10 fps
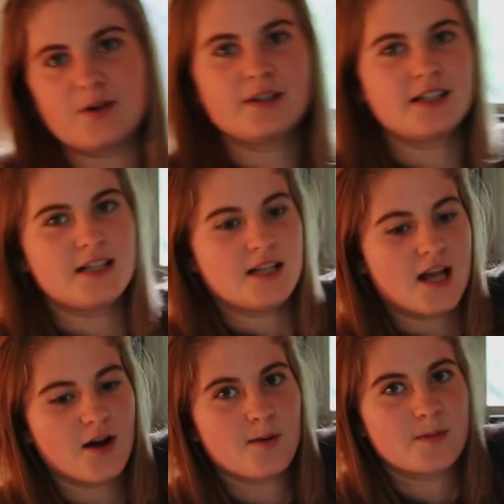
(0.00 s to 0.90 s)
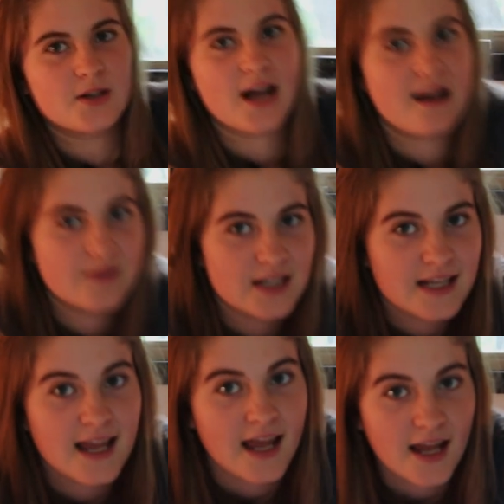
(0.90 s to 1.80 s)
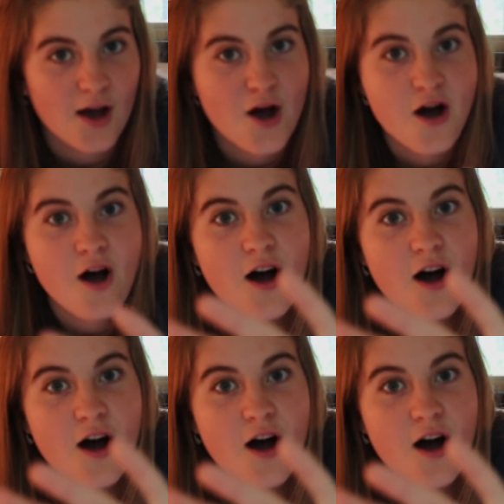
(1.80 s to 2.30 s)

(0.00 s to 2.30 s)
I hope you're having an